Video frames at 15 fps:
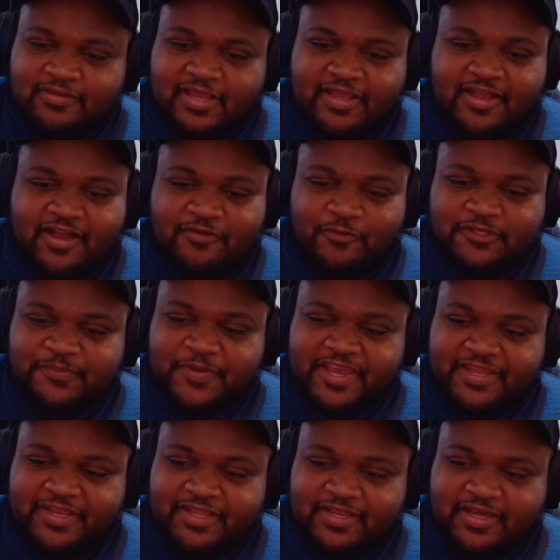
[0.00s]
that gun was
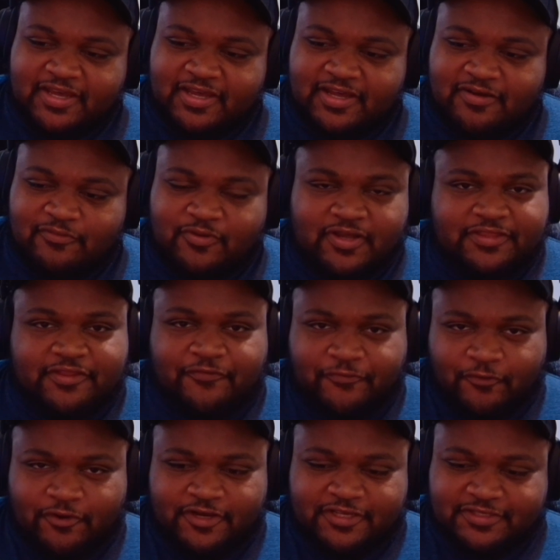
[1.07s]
made in what, the
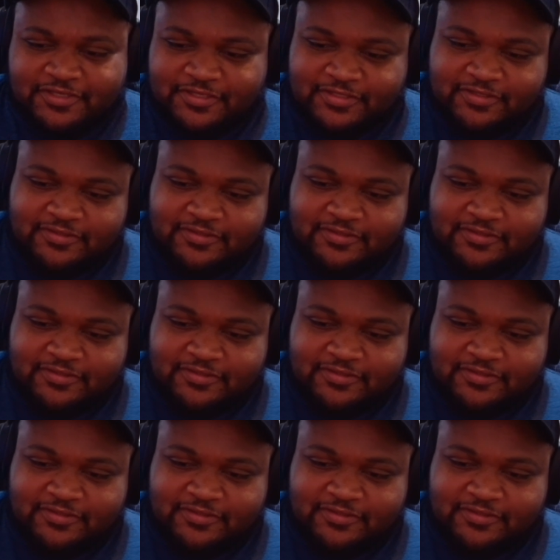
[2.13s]
40s,